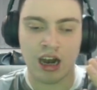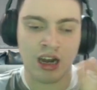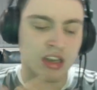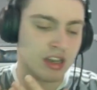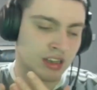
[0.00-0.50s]

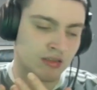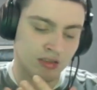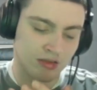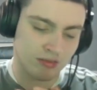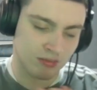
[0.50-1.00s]
and
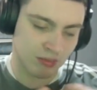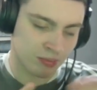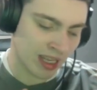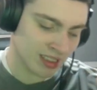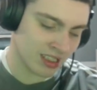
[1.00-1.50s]

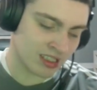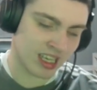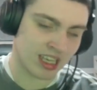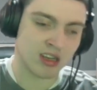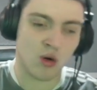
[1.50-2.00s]
bits in the
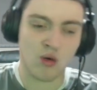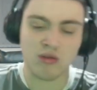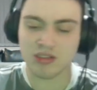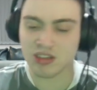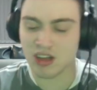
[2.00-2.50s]
second goal
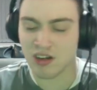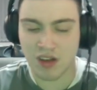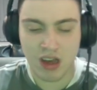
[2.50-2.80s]
and stuff.